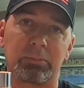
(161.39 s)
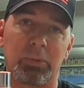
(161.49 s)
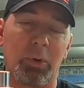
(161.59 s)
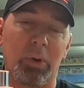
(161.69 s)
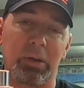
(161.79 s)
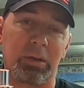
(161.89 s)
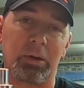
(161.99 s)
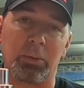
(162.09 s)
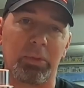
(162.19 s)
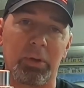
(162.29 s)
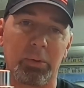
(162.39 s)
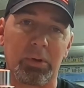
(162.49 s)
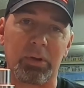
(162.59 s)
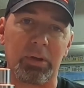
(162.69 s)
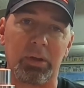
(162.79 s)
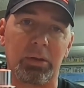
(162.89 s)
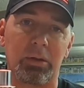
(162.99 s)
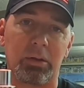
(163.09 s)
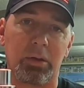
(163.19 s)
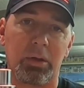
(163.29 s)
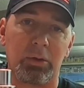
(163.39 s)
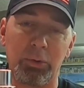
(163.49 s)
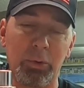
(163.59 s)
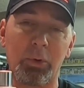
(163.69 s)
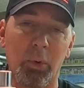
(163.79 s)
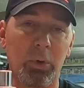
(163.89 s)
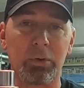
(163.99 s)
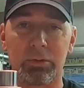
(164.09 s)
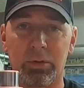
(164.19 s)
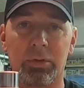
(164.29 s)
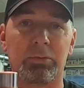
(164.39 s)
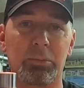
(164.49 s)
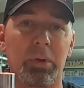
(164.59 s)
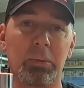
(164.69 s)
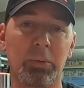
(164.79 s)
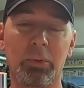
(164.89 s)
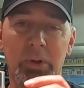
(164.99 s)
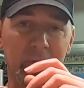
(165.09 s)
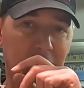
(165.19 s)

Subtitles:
idea when they were going to get new cores to even be able to run